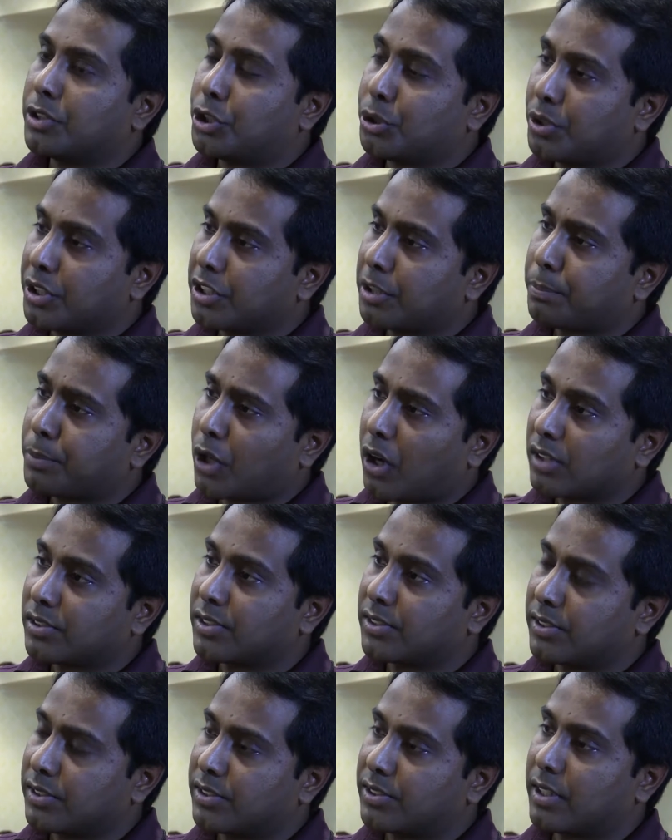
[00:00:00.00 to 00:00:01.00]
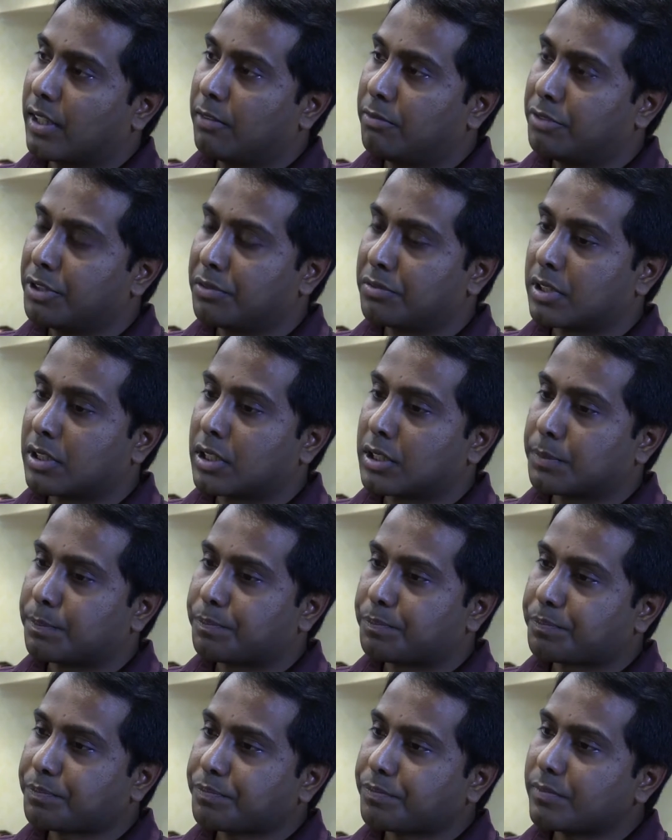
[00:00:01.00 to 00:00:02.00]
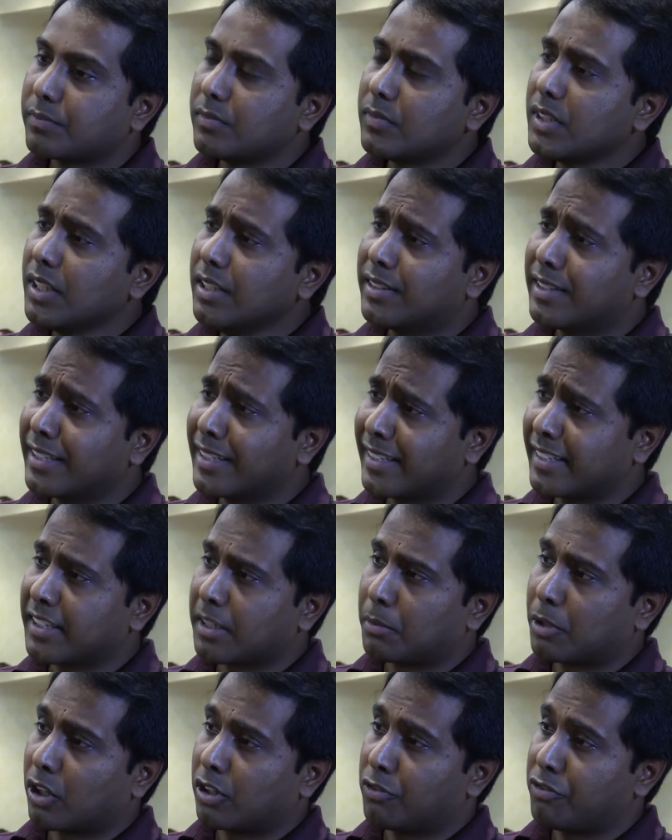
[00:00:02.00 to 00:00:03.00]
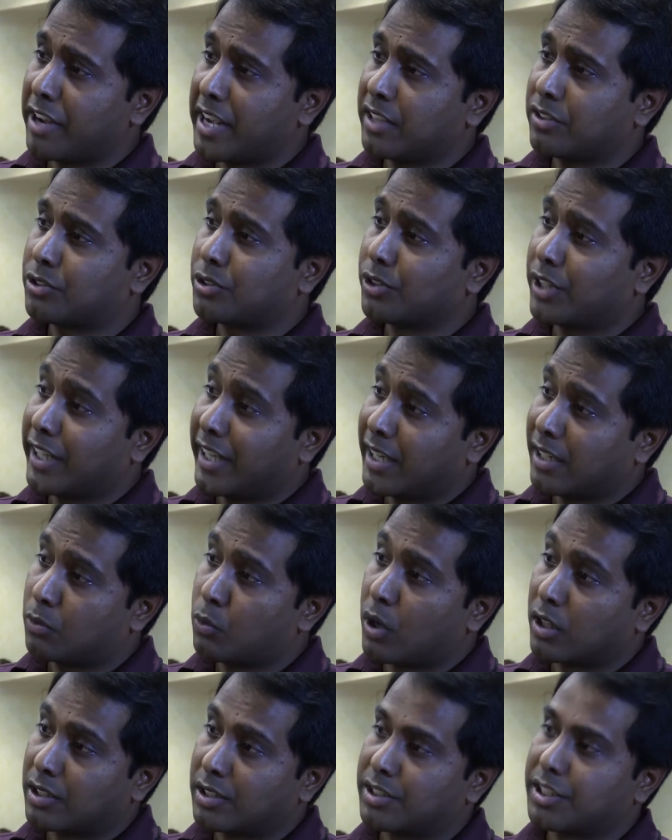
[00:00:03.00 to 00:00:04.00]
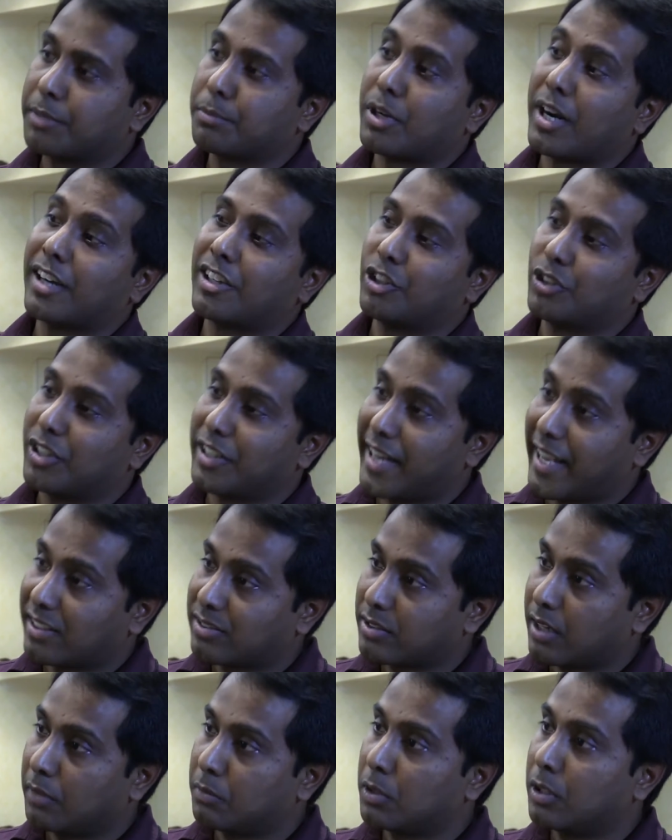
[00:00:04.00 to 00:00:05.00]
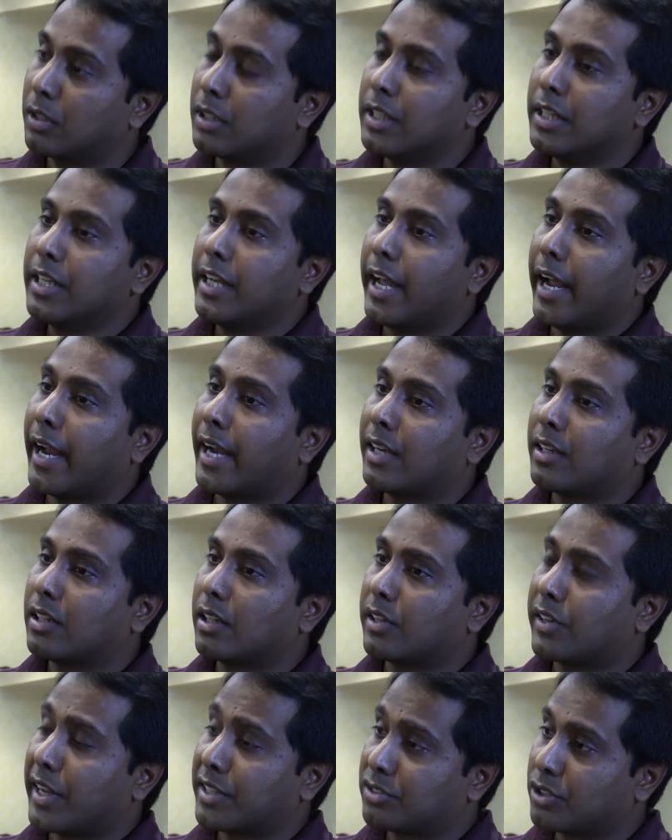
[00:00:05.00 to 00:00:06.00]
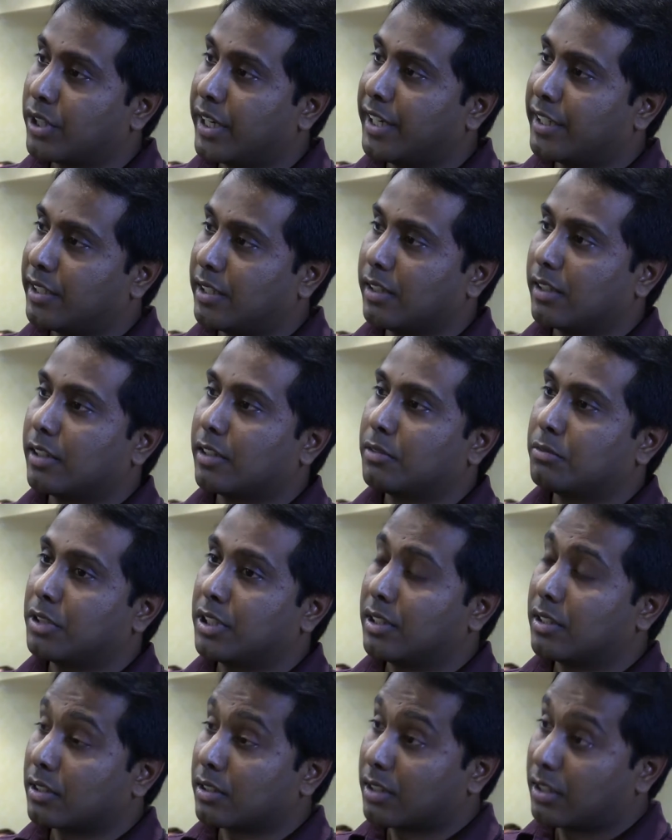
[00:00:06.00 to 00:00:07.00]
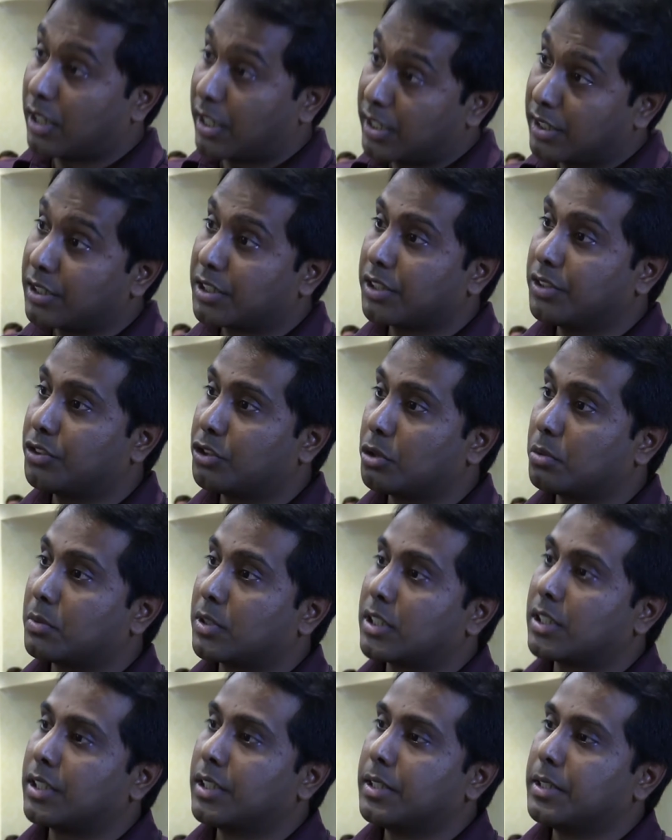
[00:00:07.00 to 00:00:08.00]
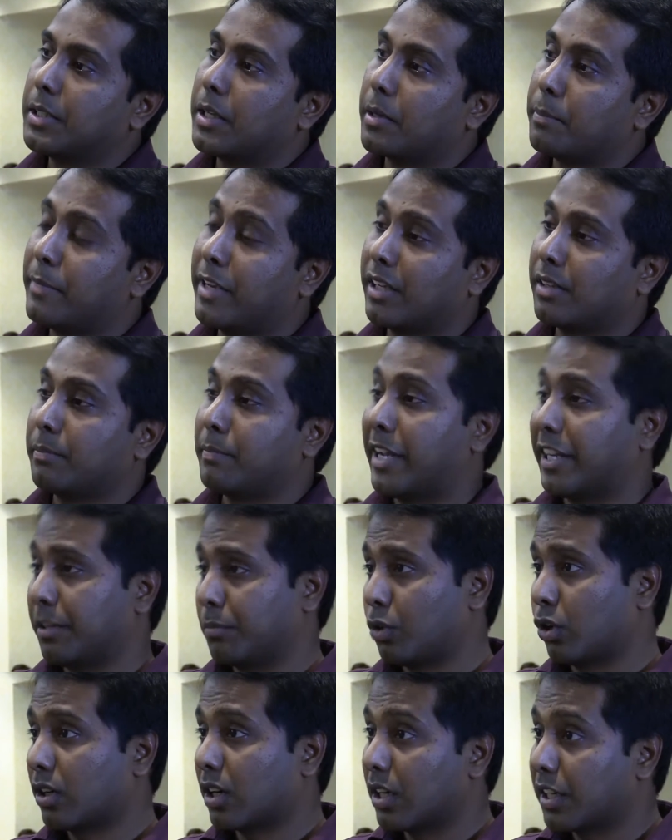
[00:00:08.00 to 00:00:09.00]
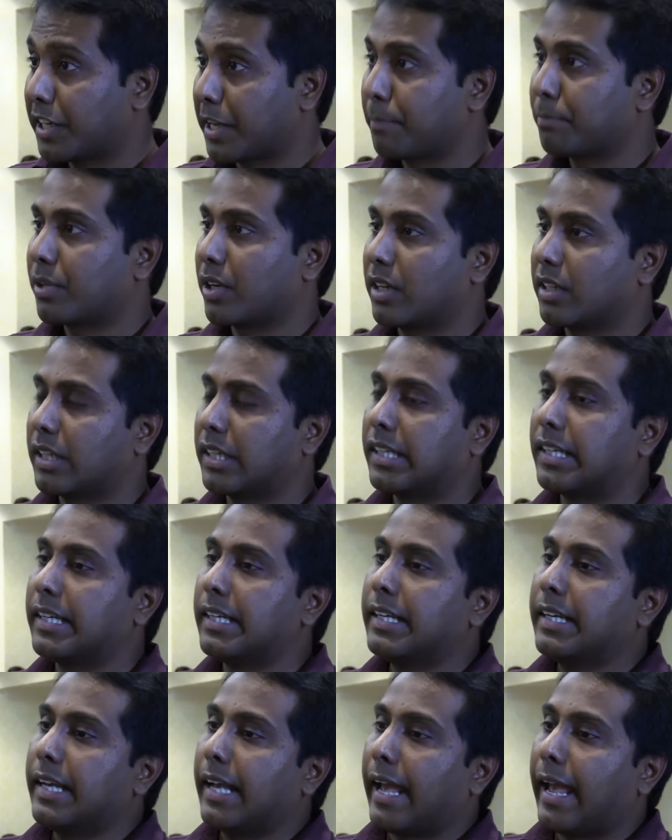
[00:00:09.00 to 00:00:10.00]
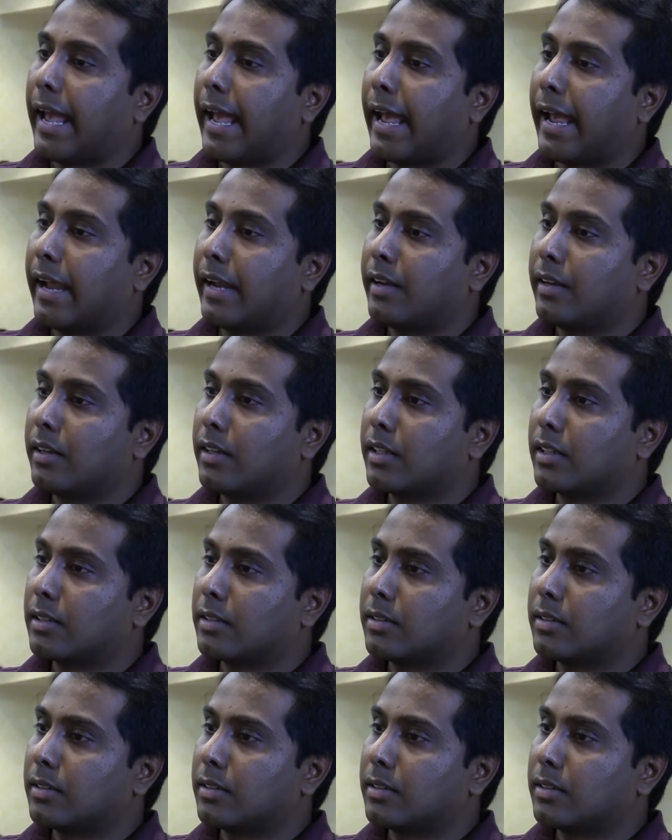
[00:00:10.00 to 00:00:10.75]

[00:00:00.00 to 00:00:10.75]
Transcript: during the process itself, we were thinking about ways to take Wonder Drink brand to the next level and resonate with the current consumer, make it more contemporary. And